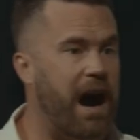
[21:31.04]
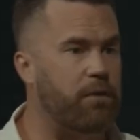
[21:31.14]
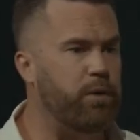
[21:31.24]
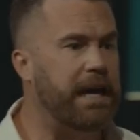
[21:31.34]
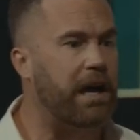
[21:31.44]

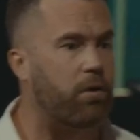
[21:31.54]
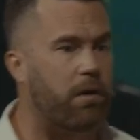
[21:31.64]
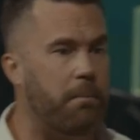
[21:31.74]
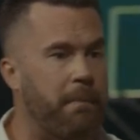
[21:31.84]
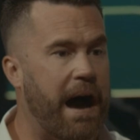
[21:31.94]
God. We gotta
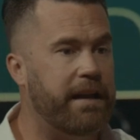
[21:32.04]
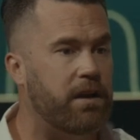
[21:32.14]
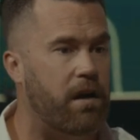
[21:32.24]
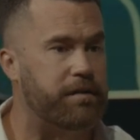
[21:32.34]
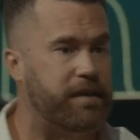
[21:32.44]

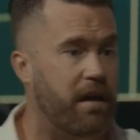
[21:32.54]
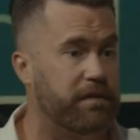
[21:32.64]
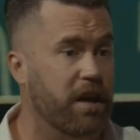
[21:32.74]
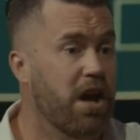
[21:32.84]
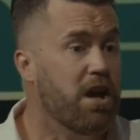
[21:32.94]
remind ourselves.